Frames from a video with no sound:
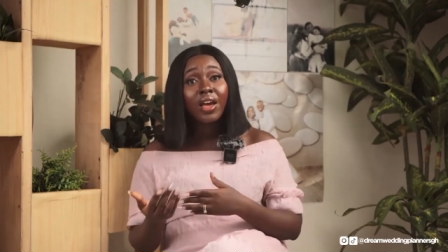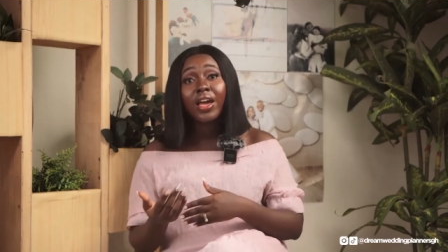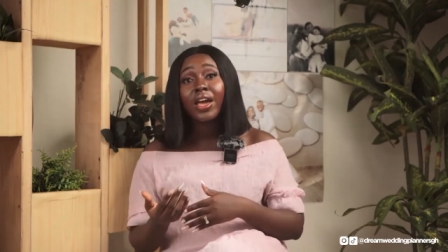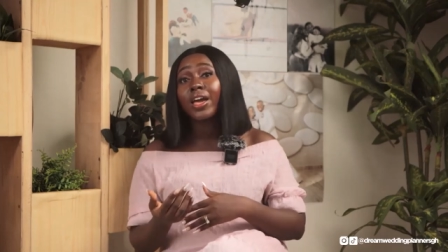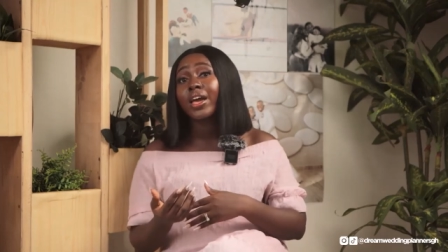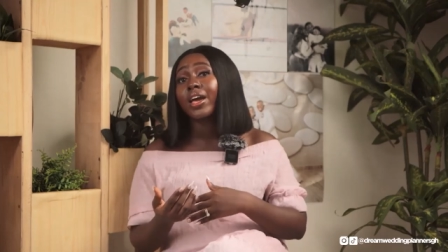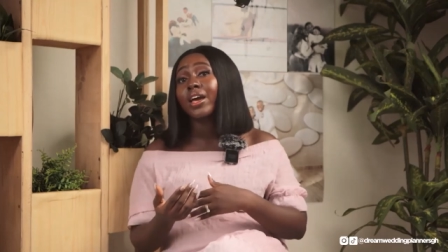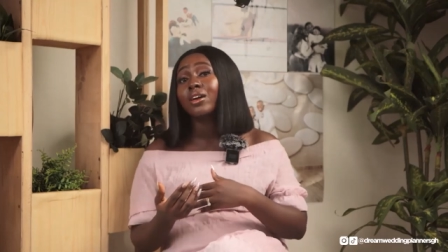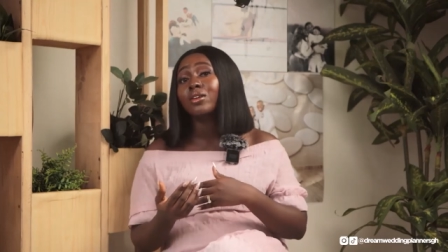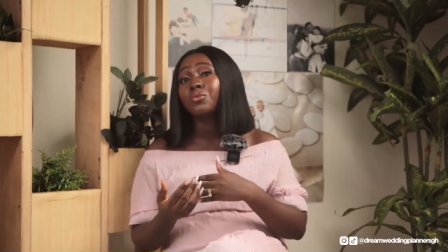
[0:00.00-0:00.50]

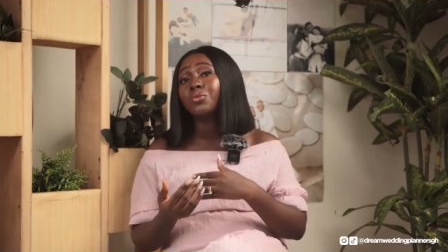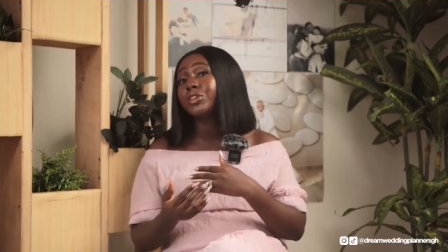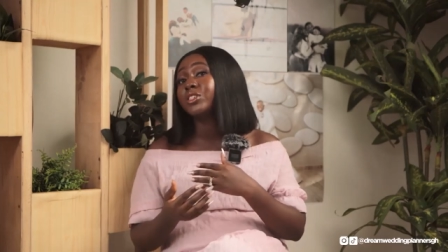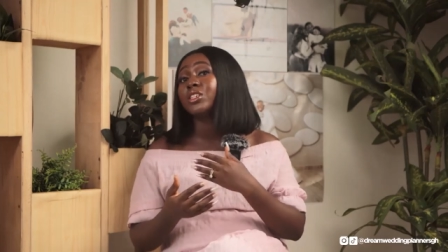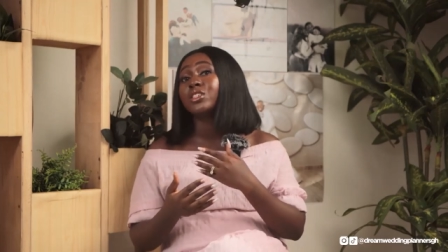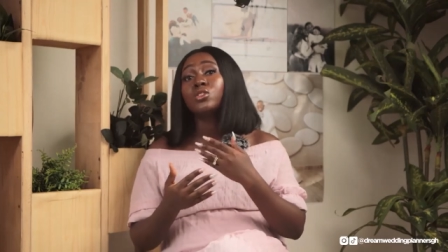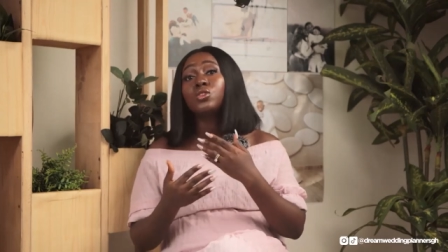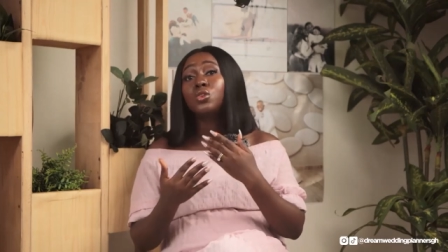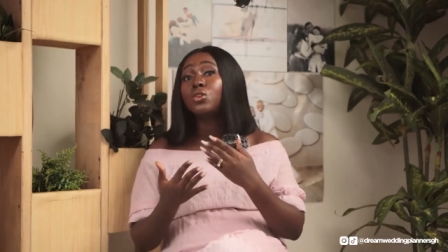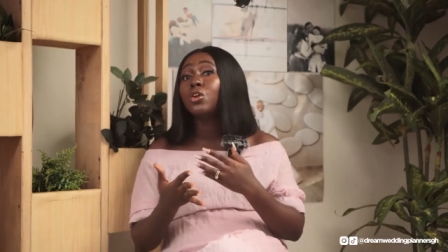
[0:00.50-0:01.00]
uh, which
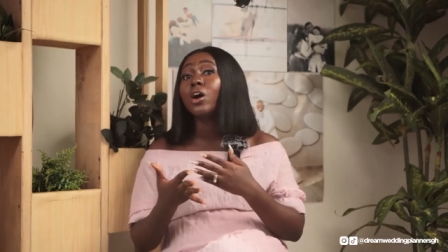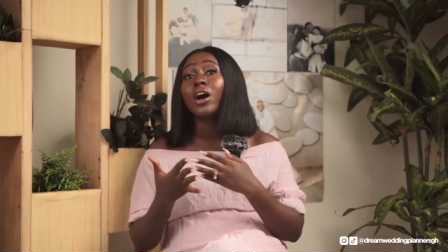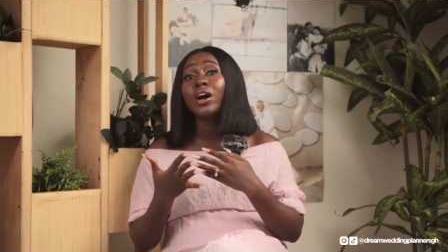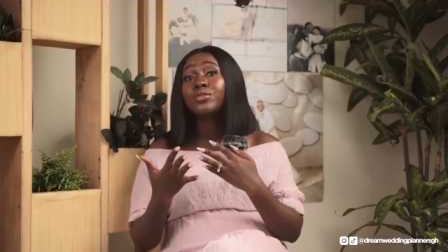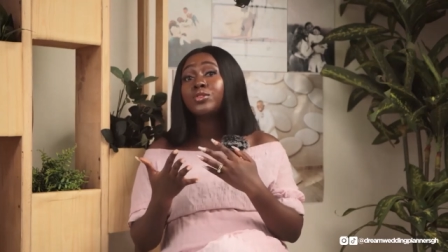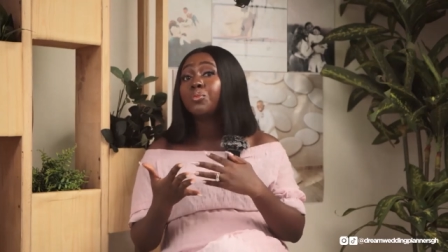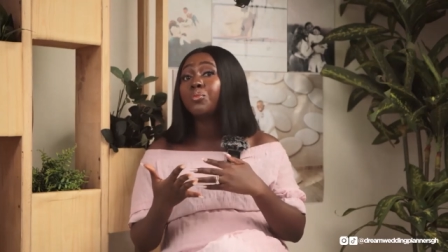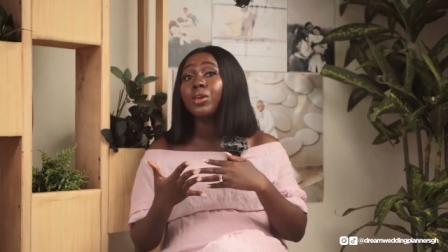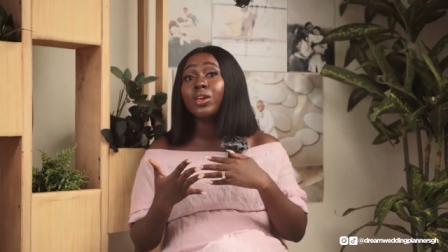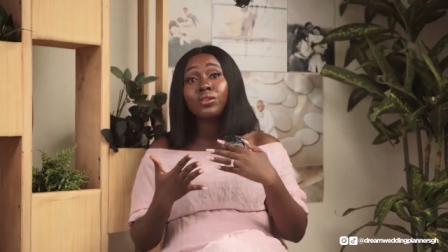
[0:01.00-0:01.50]
is you don't
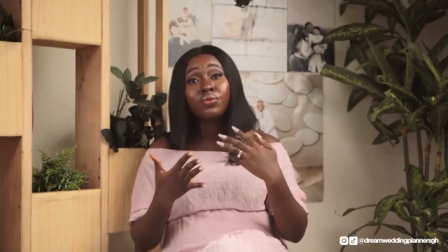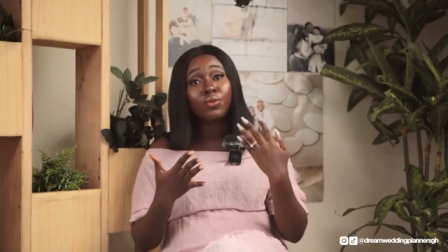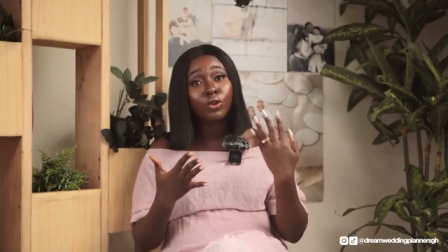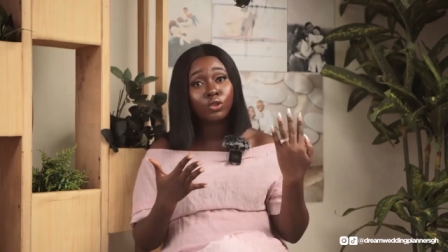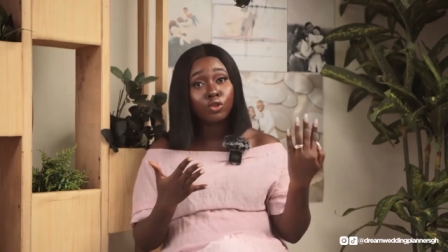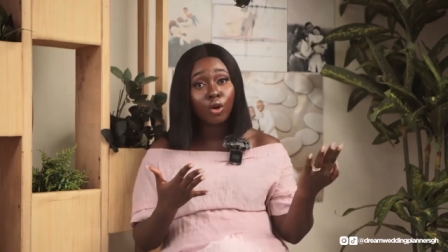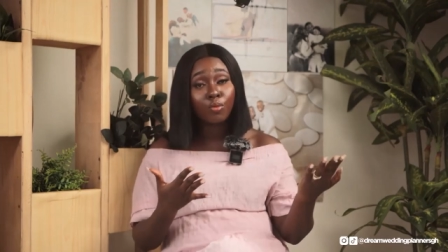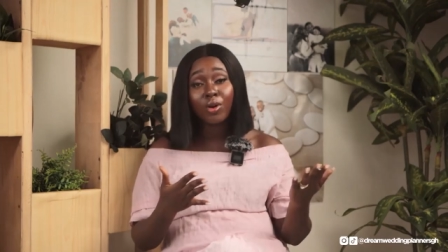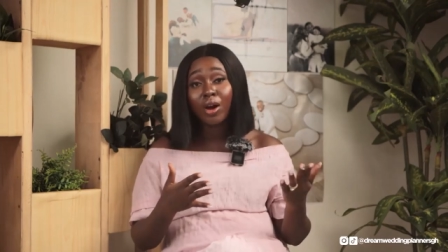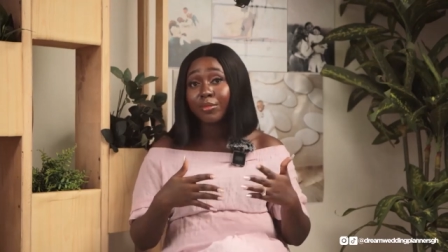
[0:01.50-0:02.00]
have to pay for
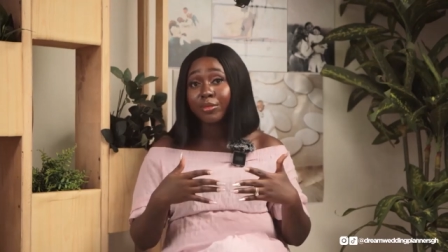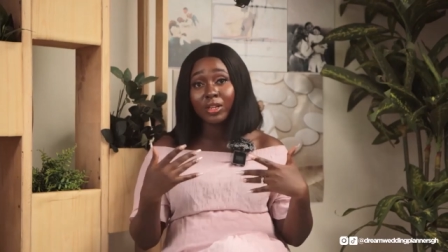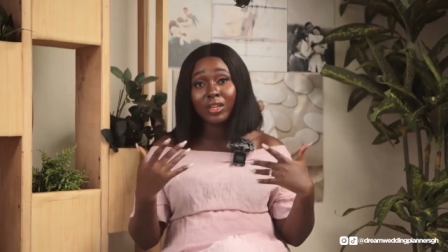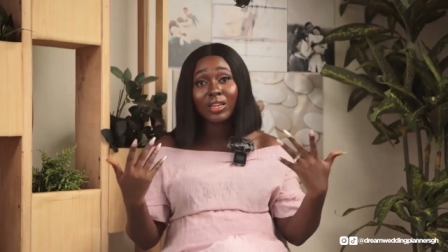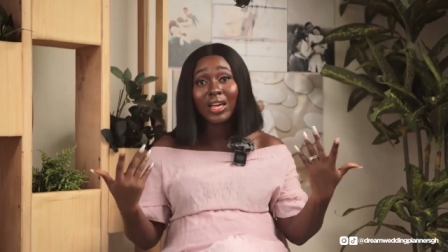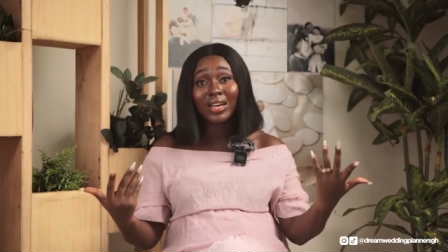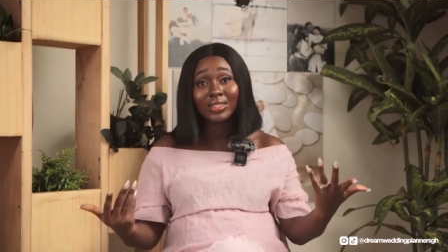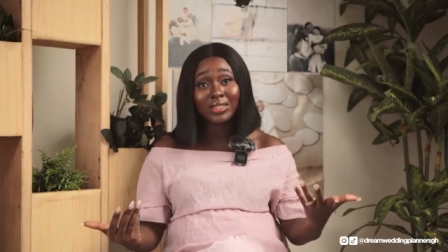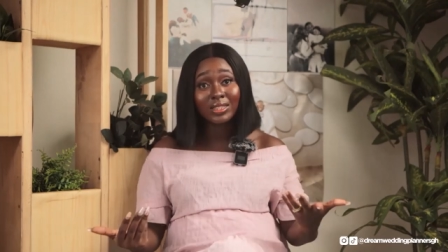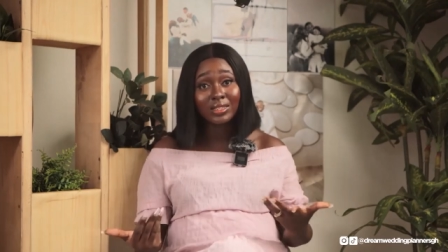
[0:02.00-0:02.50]
double. I mean,
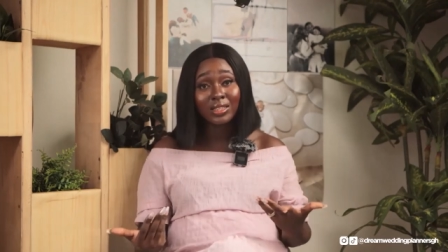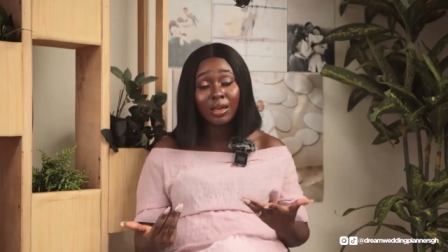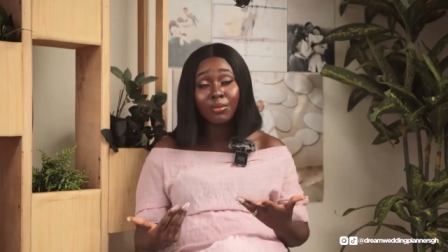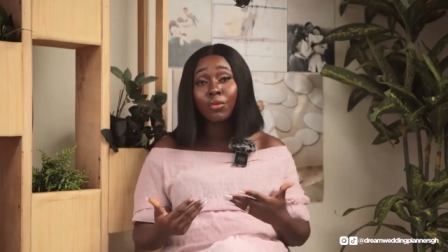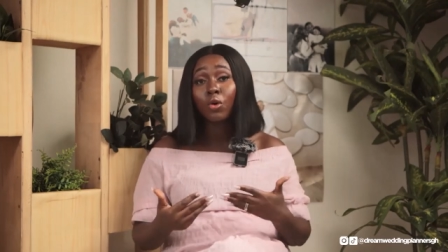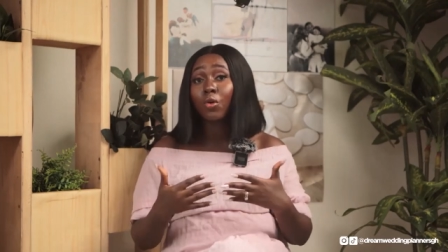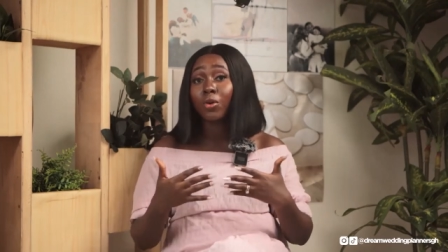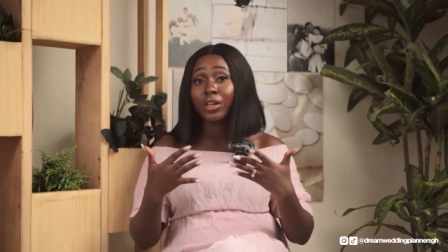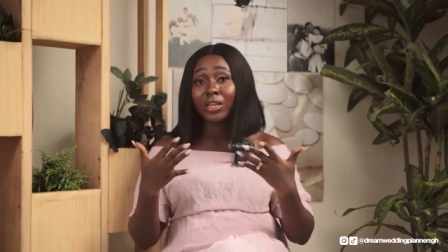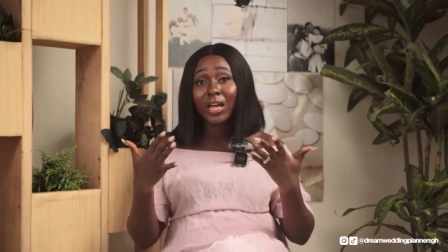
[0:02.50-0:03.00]
in our
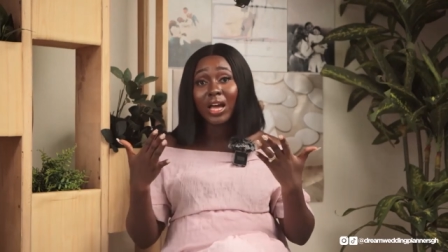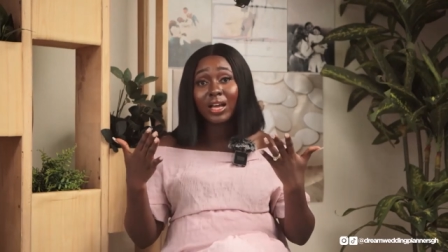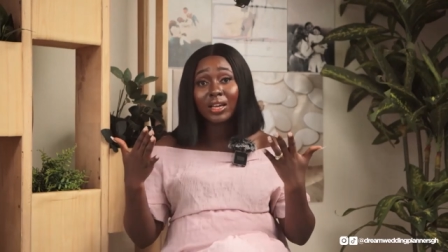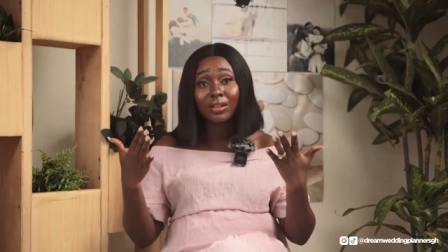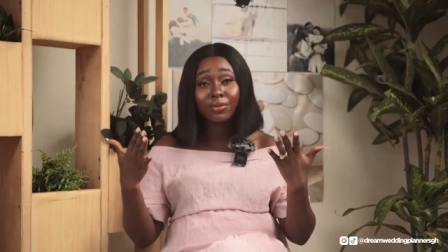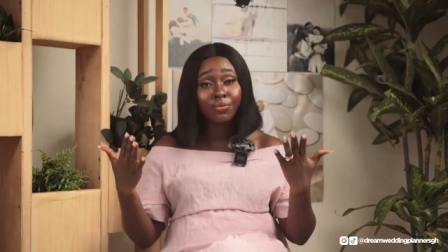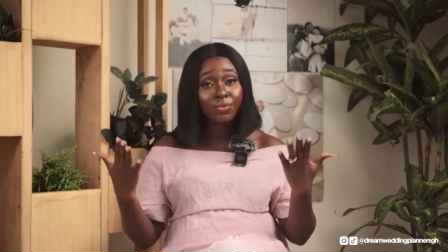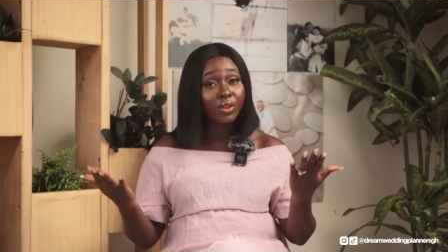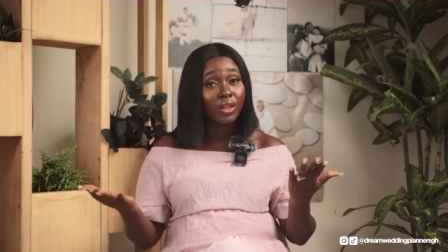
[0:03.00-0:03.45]
system or in our